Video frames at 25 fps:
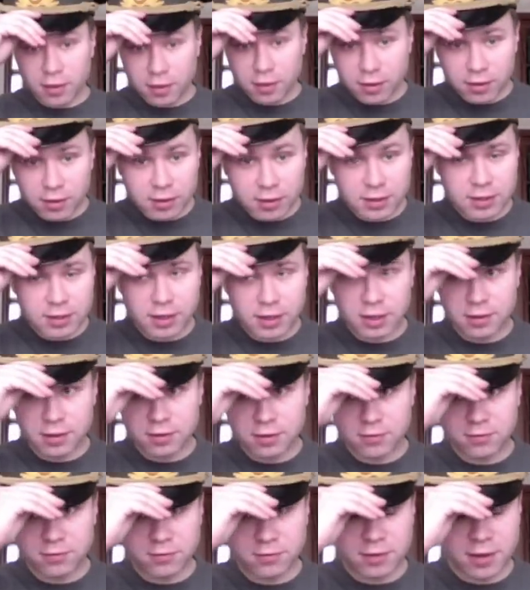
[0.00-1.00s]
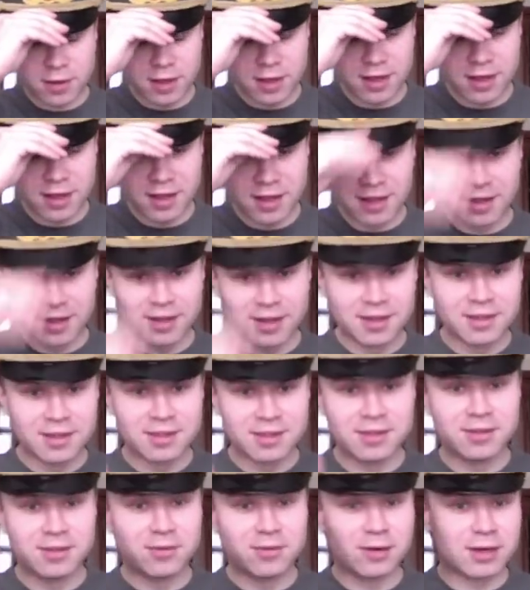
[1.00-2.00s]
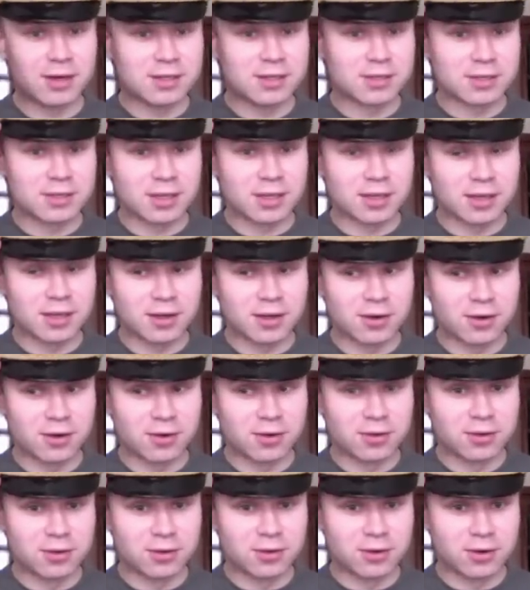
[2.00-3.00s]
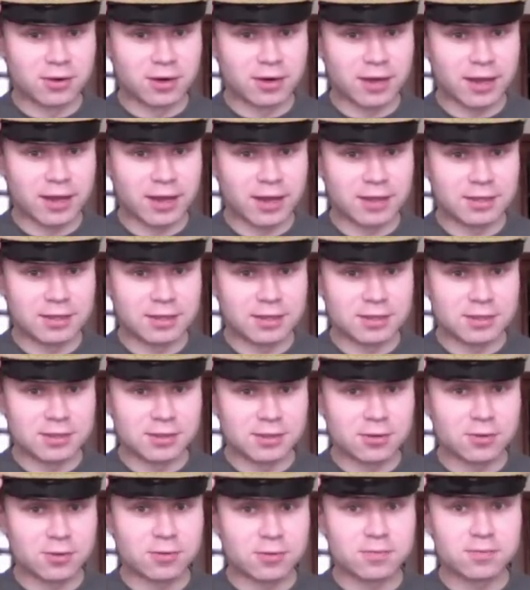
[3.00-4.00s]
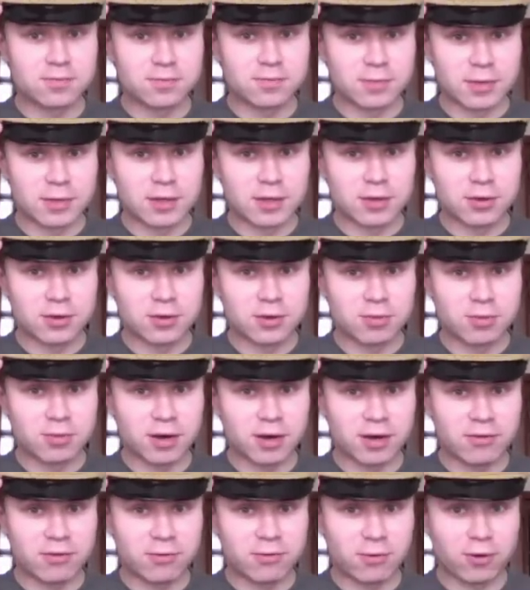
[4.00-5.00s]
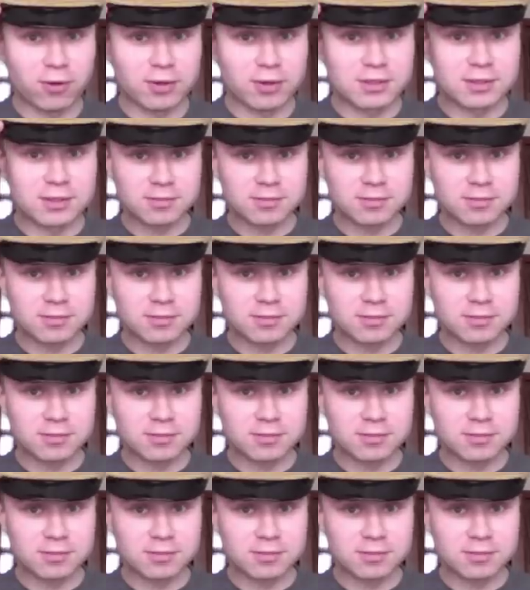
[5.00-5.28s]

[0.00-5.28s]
that kind of device on your head. So goodbye, folks.